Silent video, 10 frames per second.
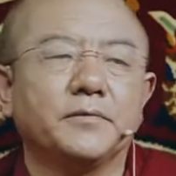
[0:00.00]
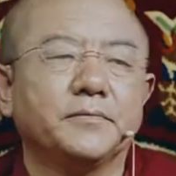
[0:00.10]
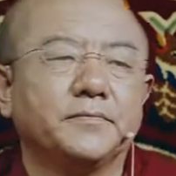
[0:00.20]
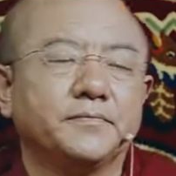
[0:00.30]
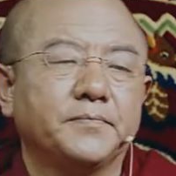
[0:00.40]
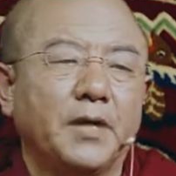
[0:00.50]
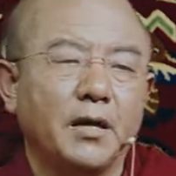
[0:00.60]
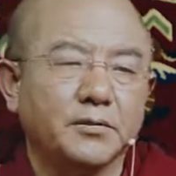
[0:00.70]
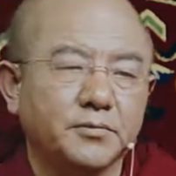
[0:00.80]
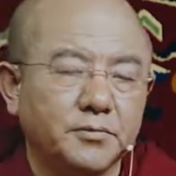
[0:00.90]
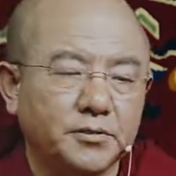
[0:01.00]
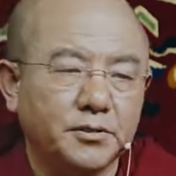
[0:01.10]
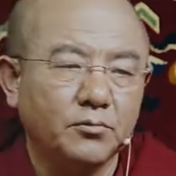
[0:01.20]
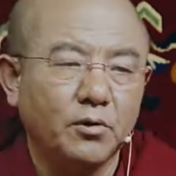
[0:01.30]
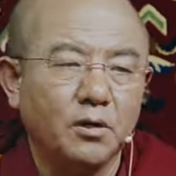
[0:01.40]
meditation
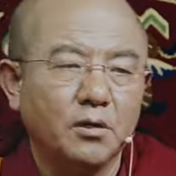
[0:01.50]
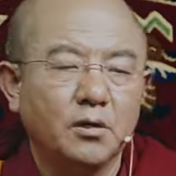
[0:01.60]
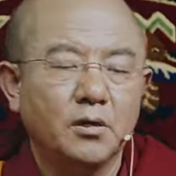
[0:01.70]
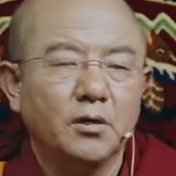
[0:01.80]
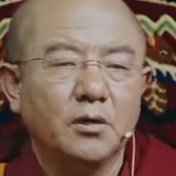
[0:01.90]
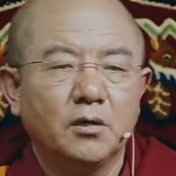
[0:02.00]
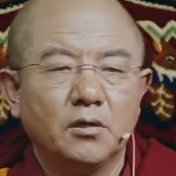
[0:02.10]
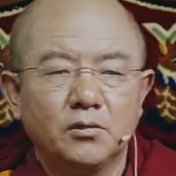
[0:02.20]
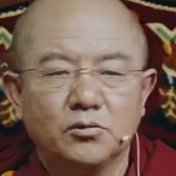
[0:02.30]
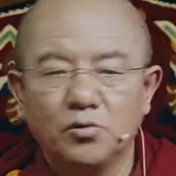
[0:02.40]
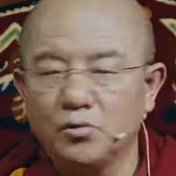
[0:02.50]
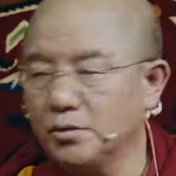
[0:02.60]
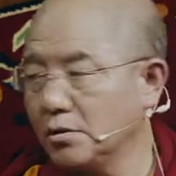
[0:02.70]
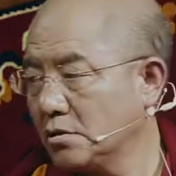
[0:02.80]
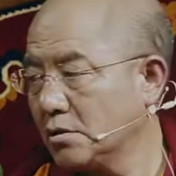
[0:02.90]
as well as
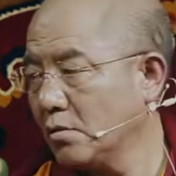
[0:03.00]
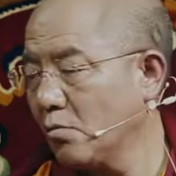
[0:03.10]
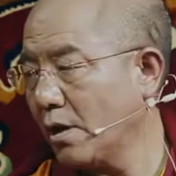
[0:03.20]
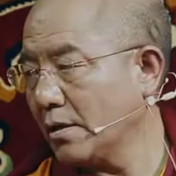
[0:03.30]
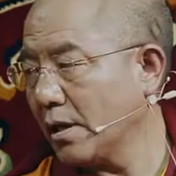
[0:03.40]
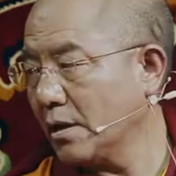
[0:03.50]
vipassana